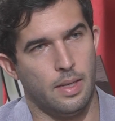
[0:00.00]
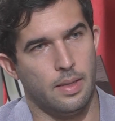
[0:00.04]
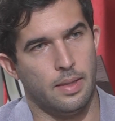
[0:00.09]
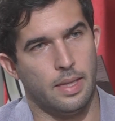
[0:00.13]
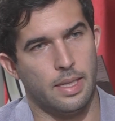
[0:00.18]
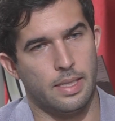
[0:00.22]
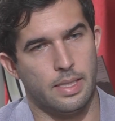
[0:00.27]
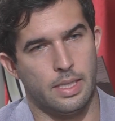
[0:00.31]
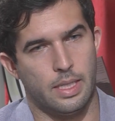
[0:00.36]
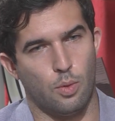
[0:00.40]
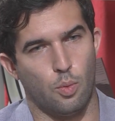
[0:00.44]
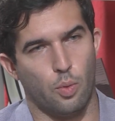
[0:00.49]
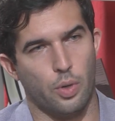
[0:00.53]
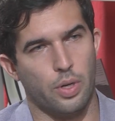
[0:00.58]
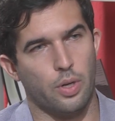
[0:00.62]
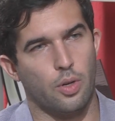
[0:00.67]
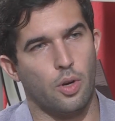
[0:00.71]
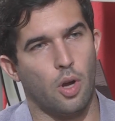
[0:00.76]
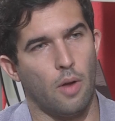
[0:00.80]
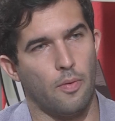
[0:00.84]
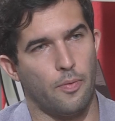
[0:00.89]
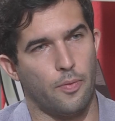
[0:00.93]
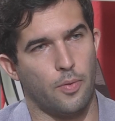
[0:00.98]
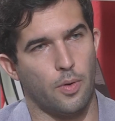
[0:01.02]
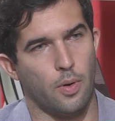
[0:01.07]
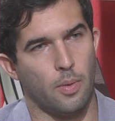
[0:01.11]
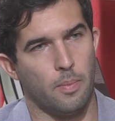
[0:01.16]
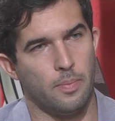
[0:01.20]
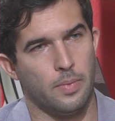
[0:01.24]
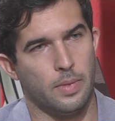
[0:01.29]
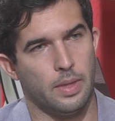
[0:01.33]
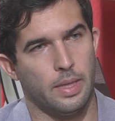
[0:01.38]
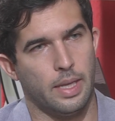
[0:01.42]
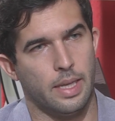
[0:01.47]
they see where you come
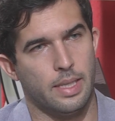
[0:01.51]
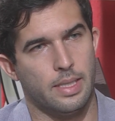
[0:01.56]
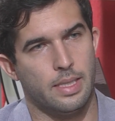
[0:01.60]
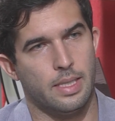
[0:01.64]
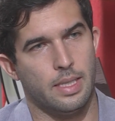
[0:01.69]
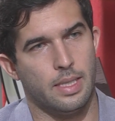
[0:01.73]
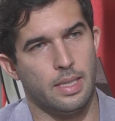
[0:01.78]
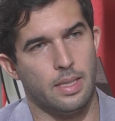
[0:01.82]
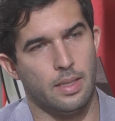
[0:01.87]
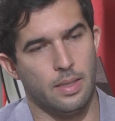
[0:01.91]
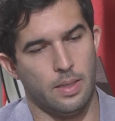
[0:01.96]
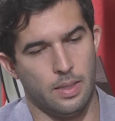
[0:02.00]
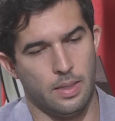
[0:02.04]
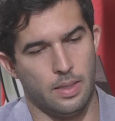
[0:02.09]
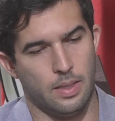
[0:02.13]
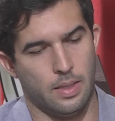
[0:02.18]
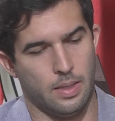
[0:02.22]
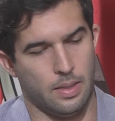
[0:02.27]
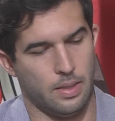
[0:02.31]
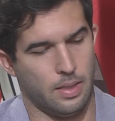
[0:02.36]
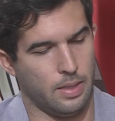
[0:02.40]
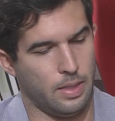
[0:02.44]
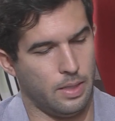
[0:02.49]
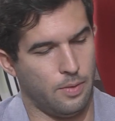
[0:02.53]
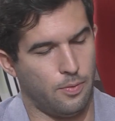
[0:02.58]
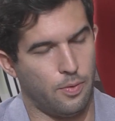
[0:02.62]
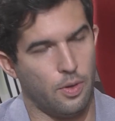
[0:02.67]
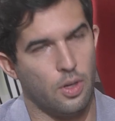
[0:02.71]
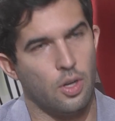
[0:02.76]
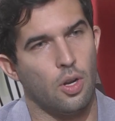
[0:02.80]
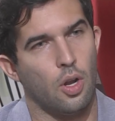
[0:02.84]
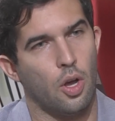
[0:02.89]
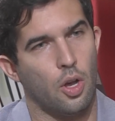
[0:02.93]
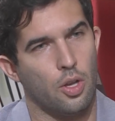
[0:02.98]
from, they see the
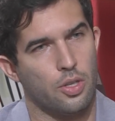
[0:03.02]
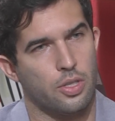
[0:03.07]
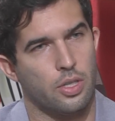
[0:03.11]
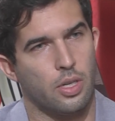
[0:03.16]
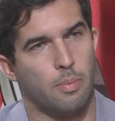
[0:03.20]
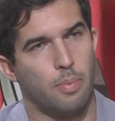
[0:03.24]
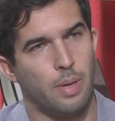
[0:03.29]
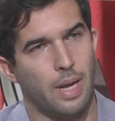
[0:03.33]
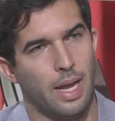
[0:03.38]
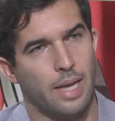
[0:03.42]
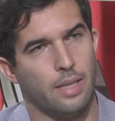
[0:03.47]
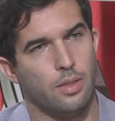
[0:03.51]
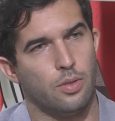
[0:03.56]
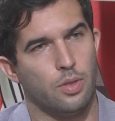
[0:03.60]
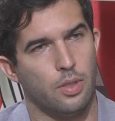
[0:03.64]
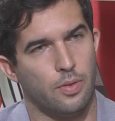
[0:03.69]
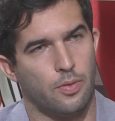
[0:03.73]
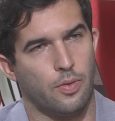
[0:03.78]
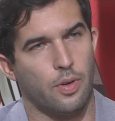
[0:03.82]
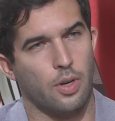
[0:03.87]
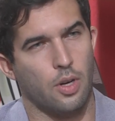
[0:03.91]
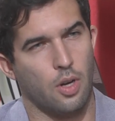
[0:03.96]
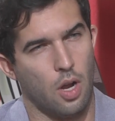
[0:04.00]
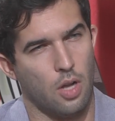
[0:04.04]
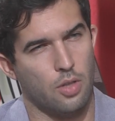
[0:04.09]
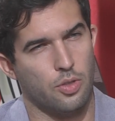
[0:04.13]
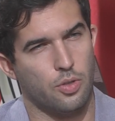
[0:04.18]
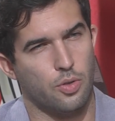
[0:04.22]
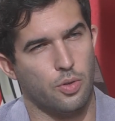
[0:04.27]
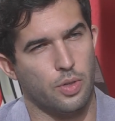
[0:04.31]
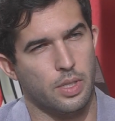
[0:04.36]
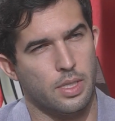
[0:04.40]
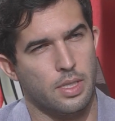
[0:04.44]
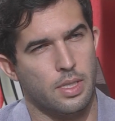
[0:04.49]
different laws that apply to different
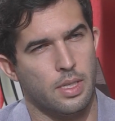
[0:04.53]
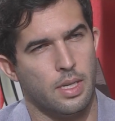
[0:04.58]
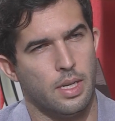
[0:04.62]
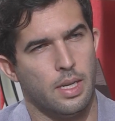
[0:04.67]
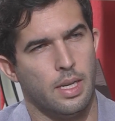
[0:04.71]
countries,